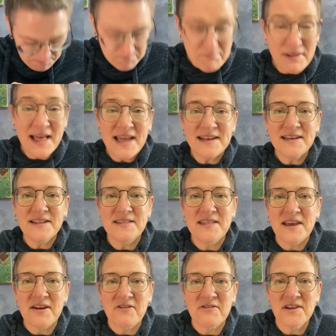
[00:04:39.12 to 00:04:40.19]
planted
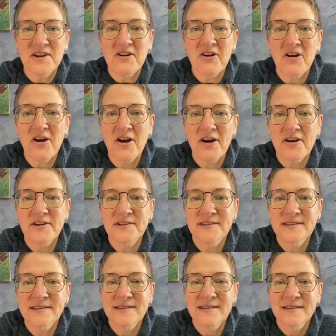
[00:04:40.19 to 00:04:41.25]
there in our
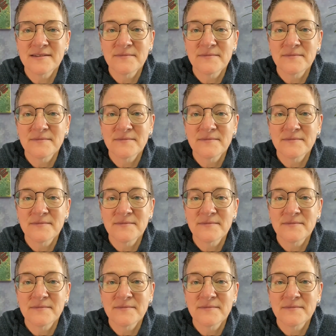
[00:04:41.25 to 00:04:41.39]
hearts.